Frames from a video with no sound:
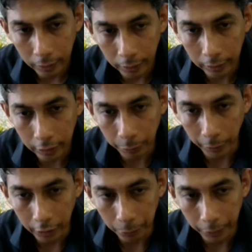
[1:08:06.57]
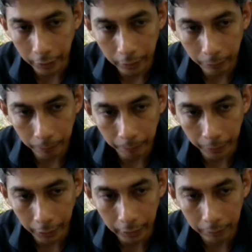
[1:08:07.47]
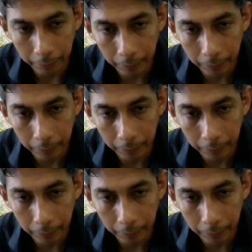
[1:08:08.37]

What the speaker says: Yeah, this pin, yeah.